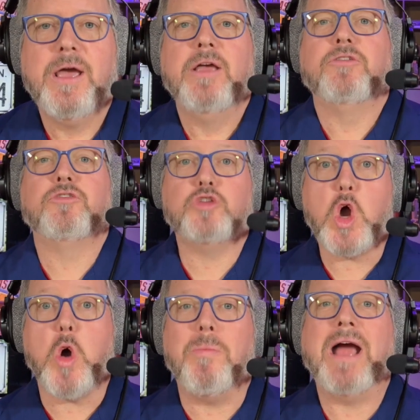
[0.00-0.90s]

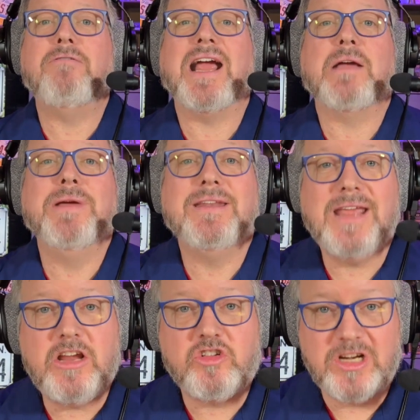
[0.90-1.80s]
So my
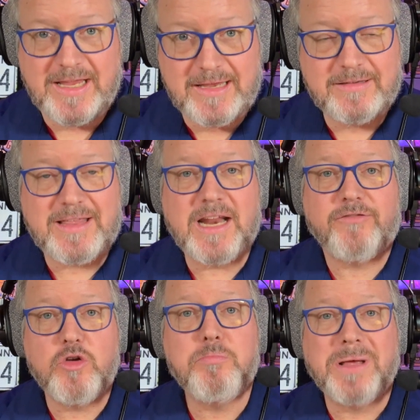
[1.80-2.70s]
recommendation is that
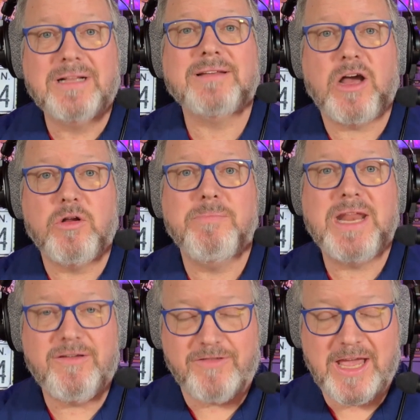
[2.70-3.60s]
if you build out a
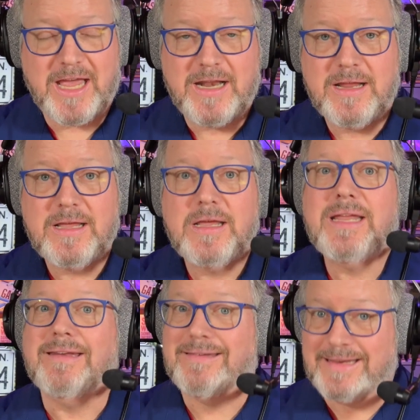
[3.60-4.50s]
minivan,
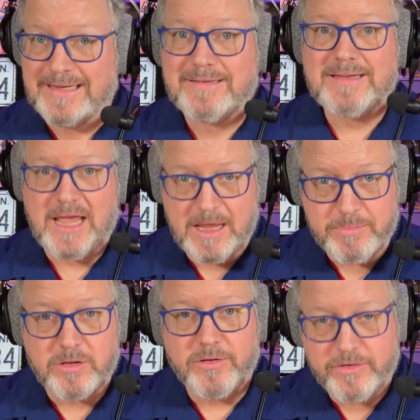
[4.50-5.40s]

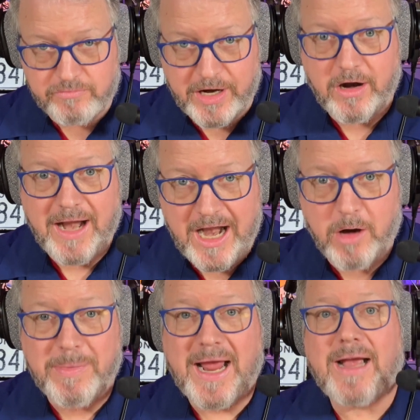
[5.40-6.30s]
disable the rear
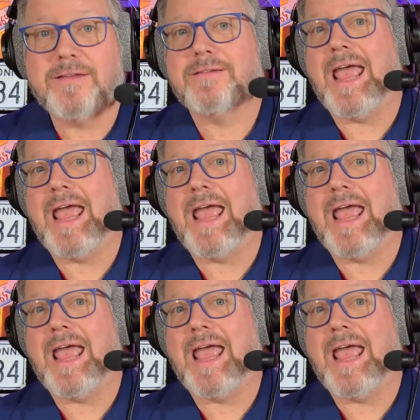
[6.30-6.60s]
airbags.